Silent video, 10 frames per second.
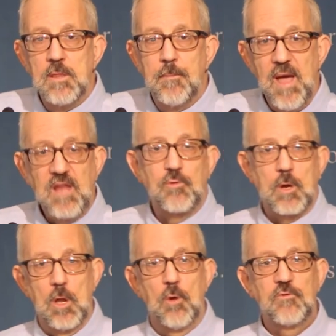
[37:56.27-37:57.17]
The banks were
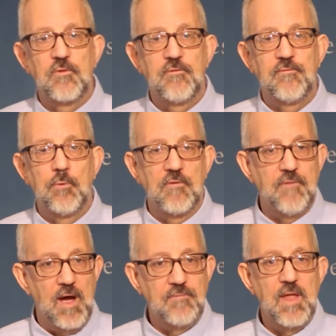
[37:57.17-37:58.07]
closed for 4 or
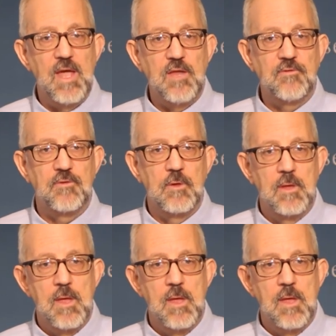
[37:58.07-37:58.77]
5 days,